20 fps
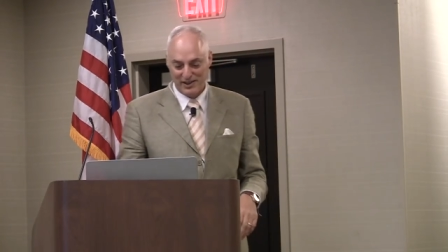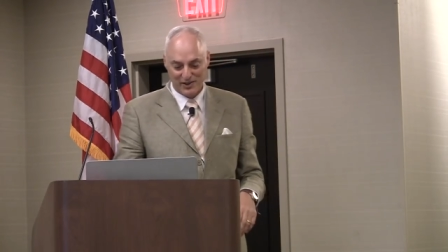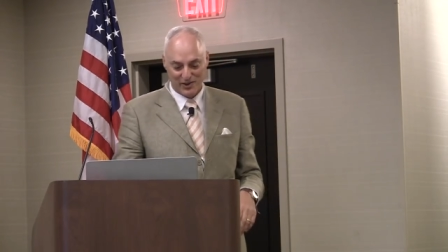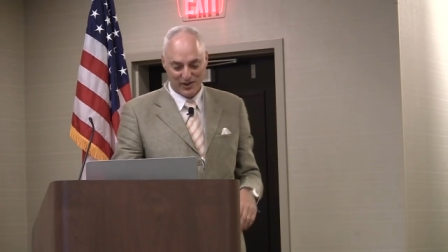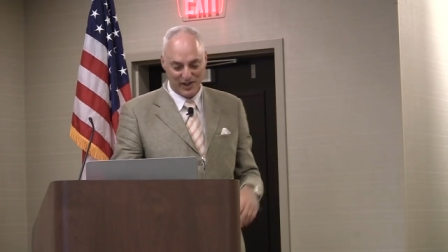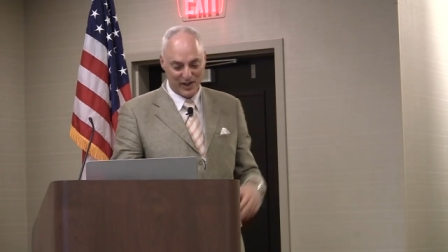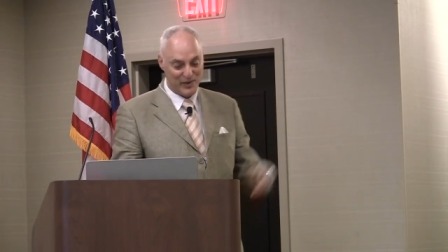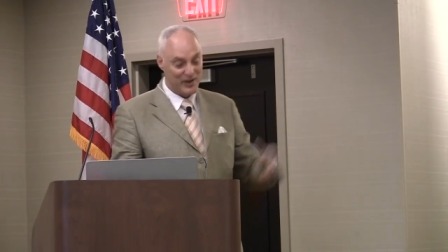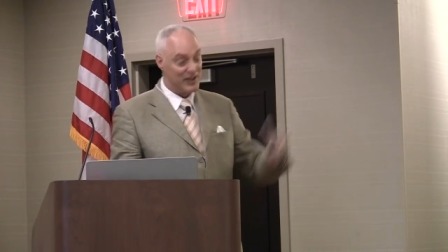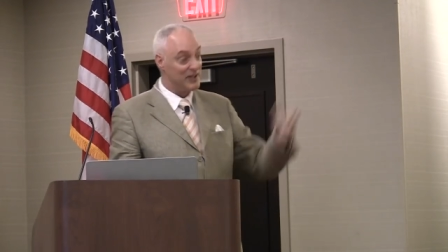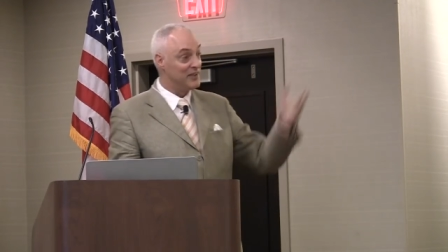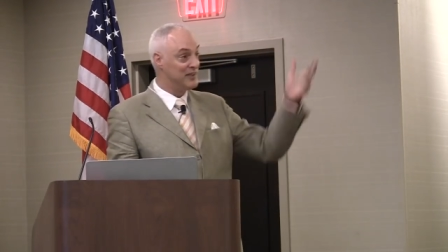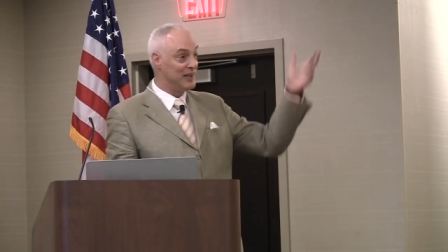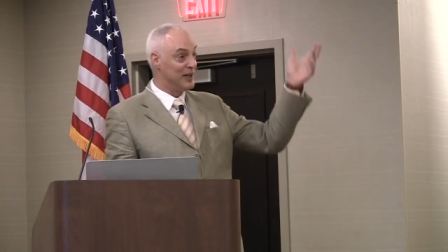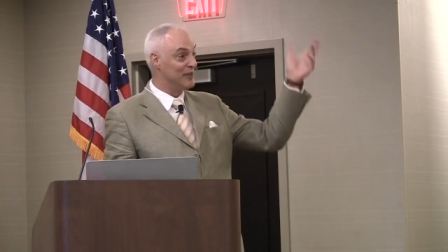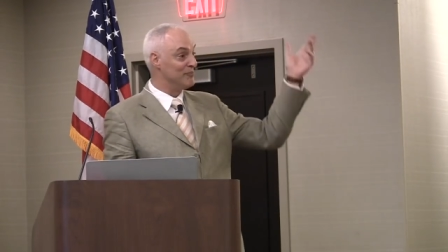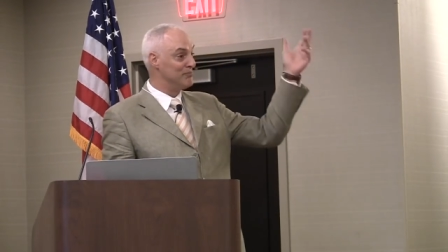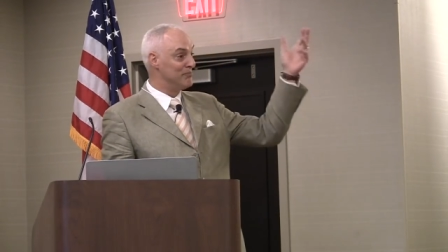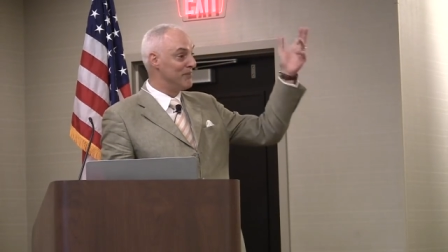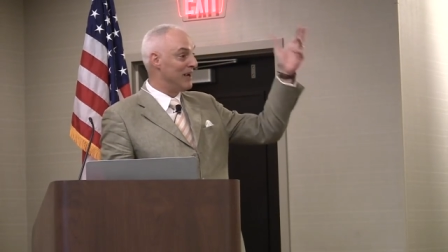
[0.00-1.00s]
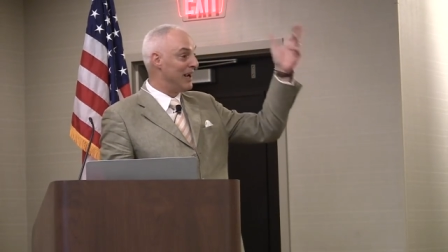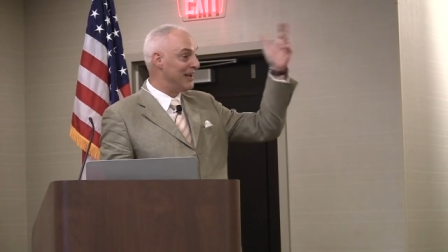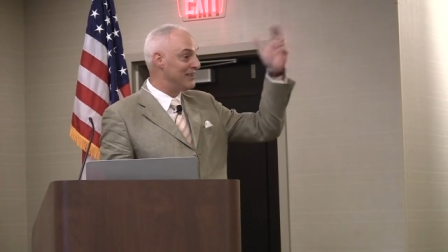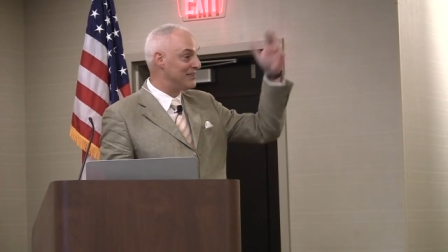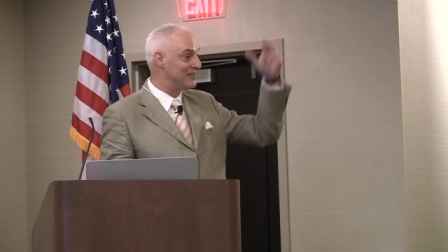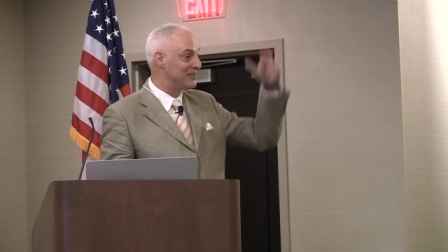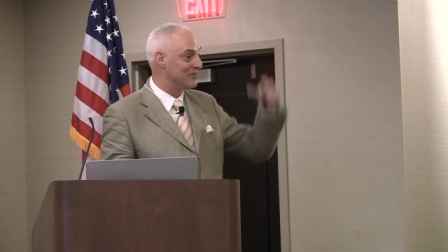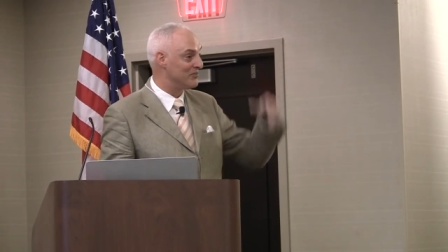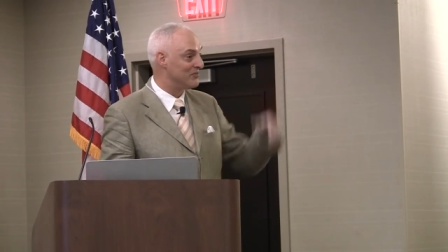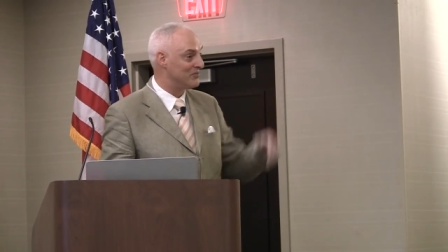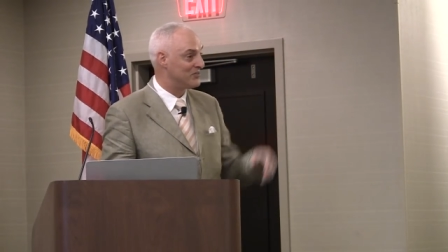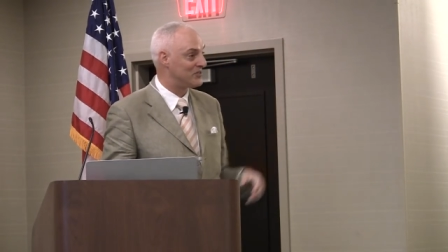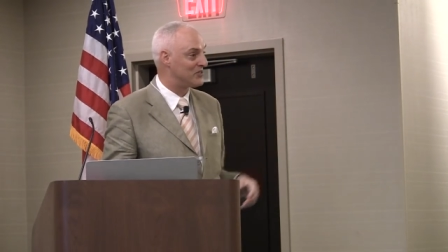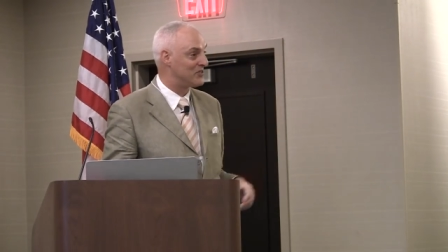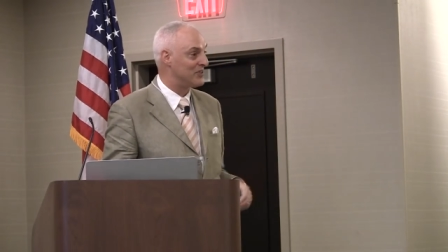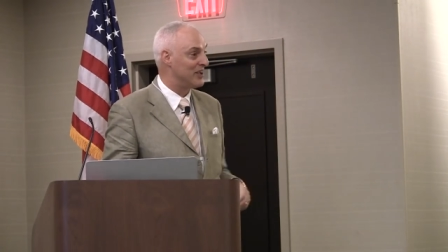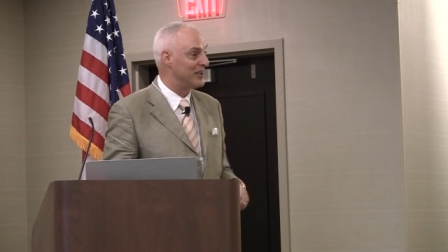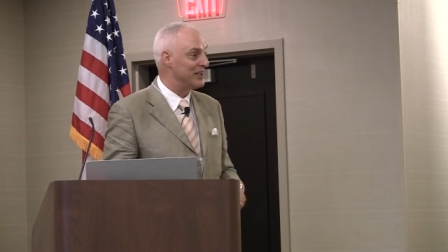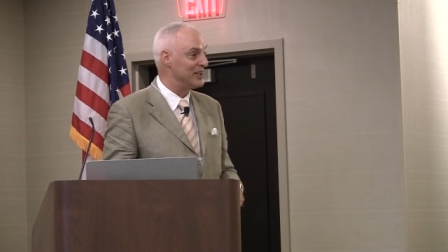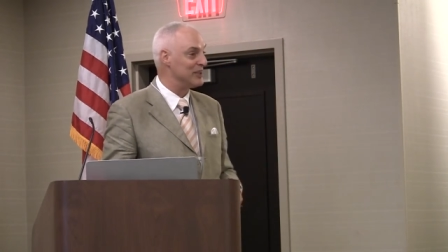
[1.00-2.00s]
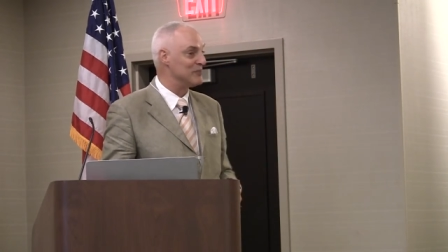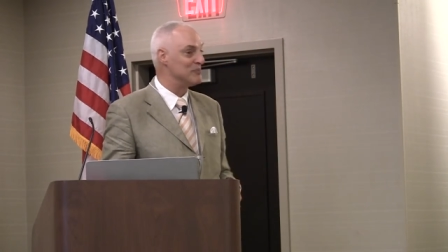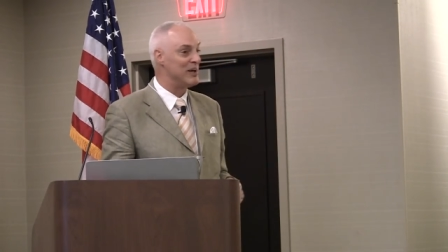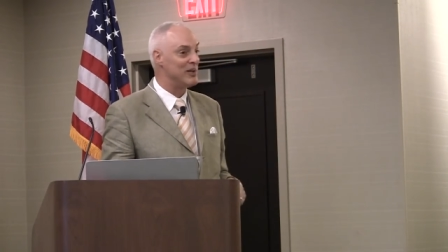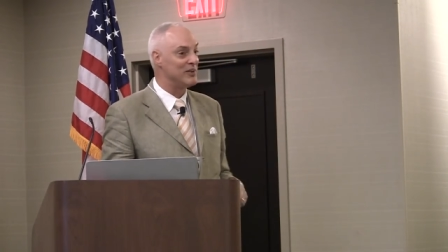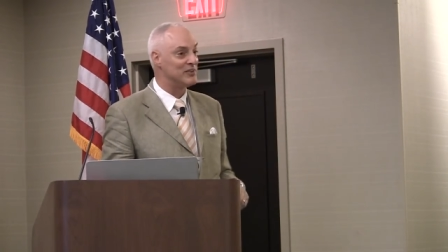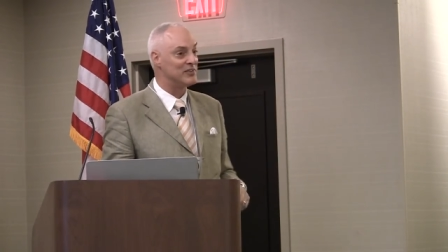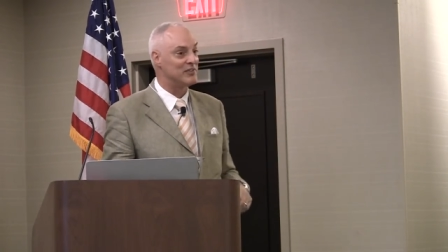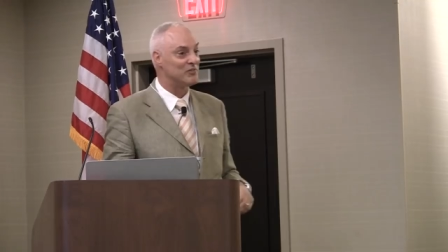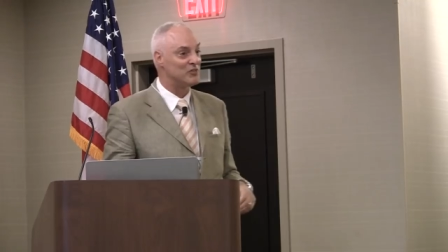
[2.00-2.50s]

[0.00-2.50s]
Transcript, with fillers: Or they want to dump massive, stunning amounts